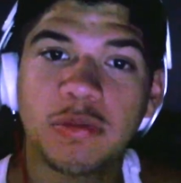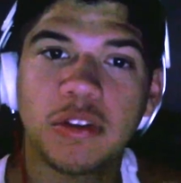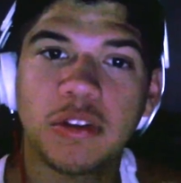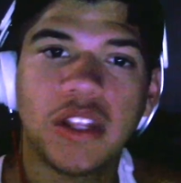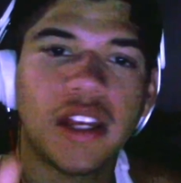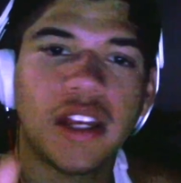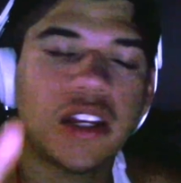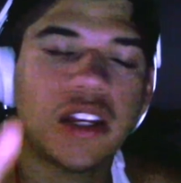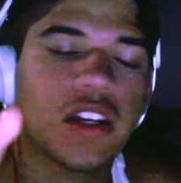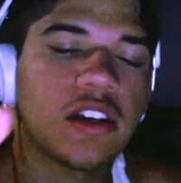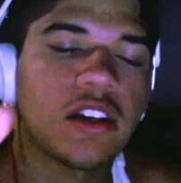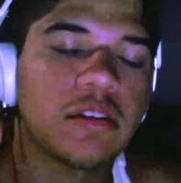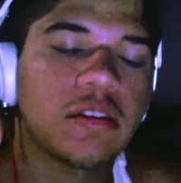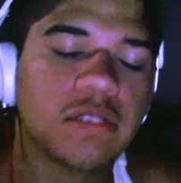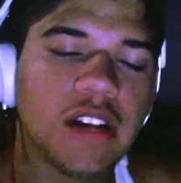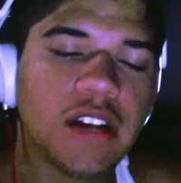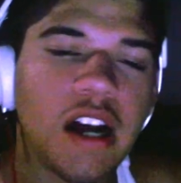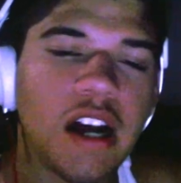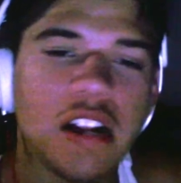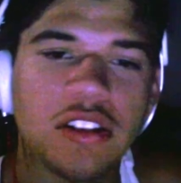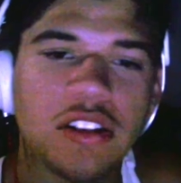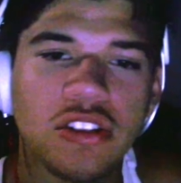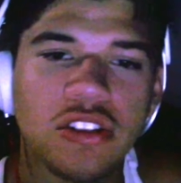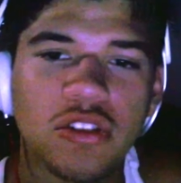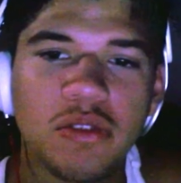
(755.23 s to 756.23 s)
even noticeable,
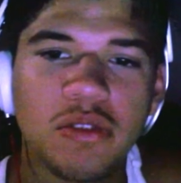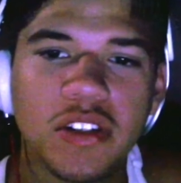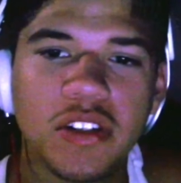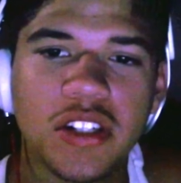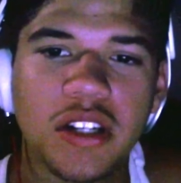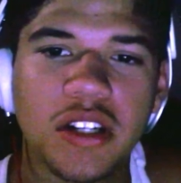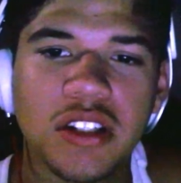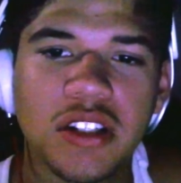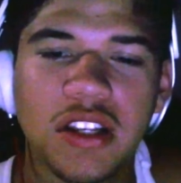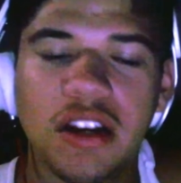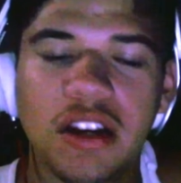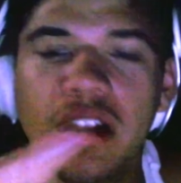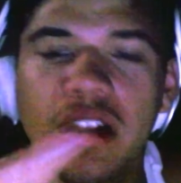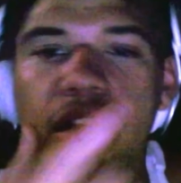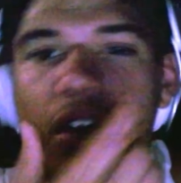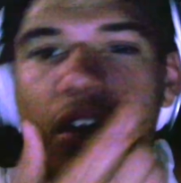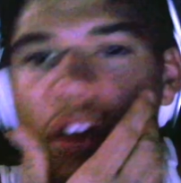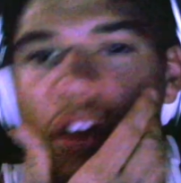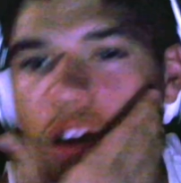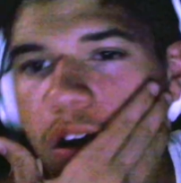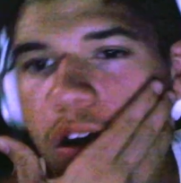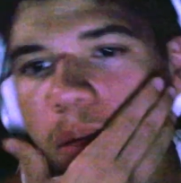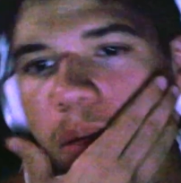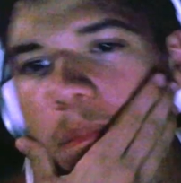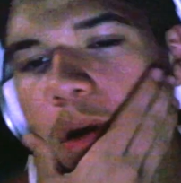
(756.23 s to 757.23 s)
like um, continuity
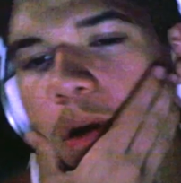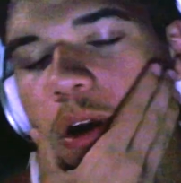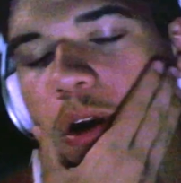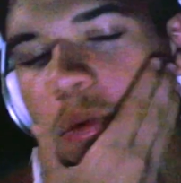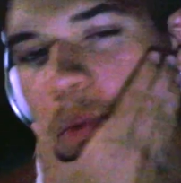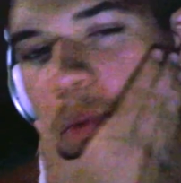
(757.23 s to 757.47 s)
shots, like